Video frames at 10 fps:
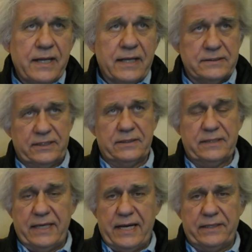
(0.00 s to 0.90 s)
And
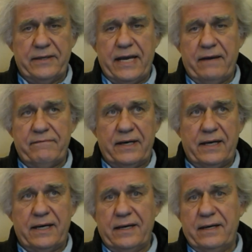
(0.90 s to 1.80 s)
so, yeah, you have
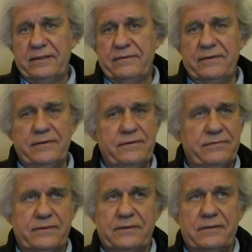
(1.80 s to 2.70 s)
uh,
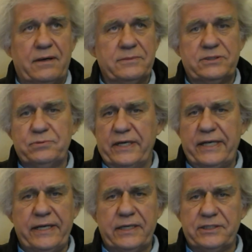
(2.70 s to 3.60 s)
for almost
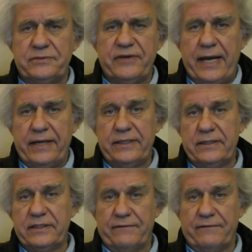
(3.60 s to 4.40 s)
20 years, you've had the